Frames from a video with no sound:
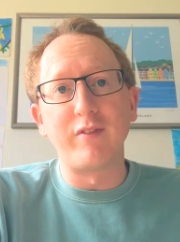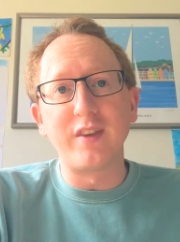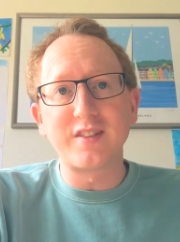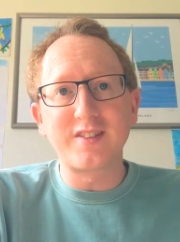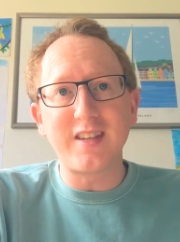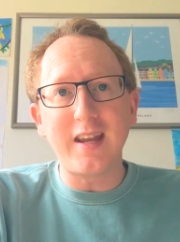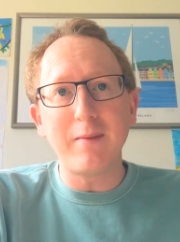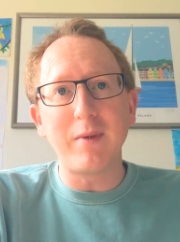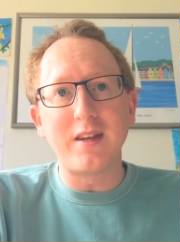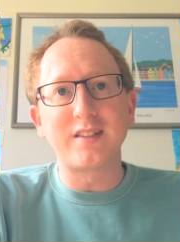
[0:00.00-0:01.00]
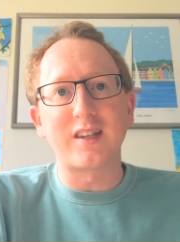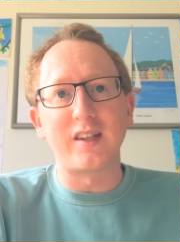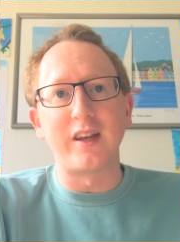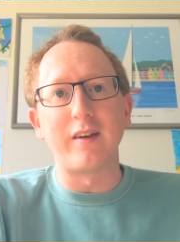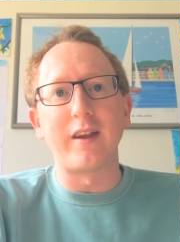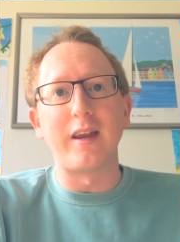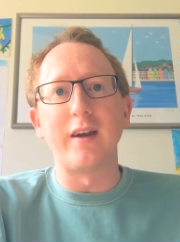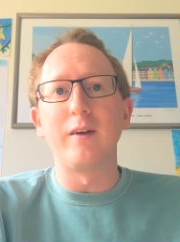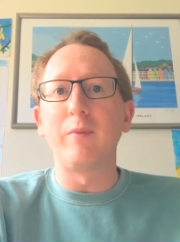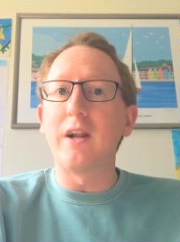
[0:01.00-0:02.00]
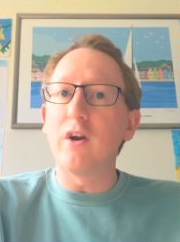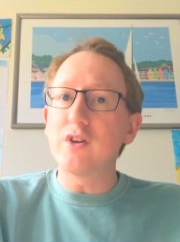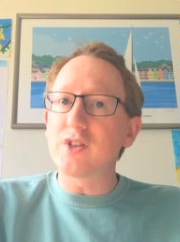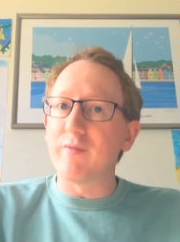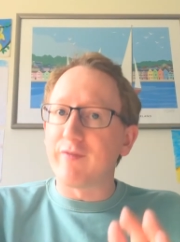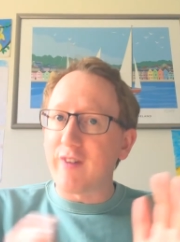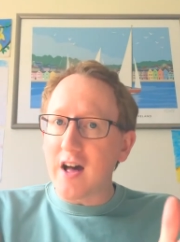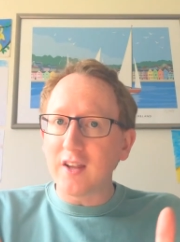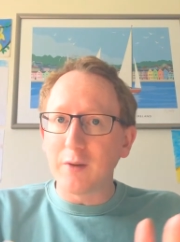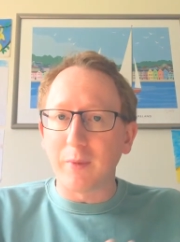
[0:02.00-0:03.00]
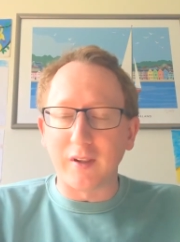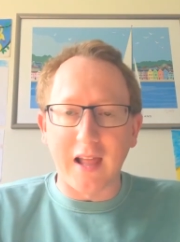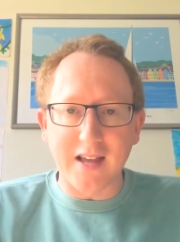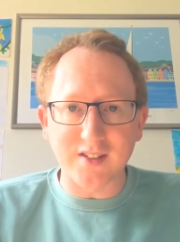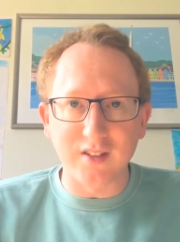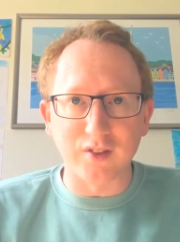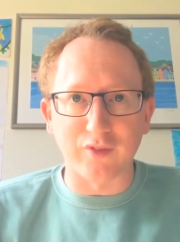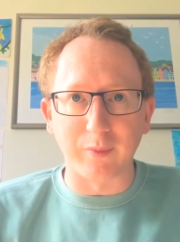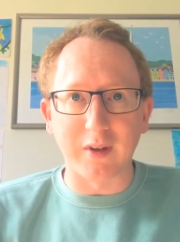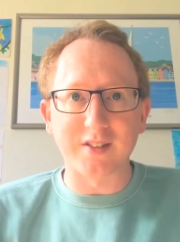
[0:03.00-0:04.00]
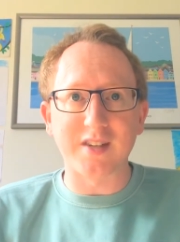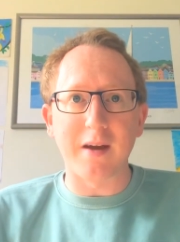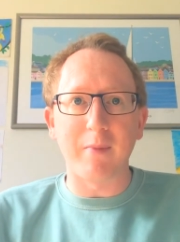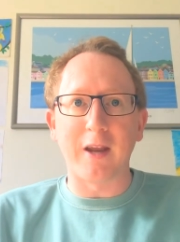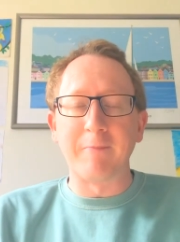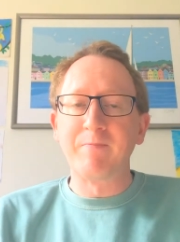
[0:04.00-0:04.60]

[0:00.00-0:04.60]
And the same is clear here. And we learn some valuable lessons from Gethsemane.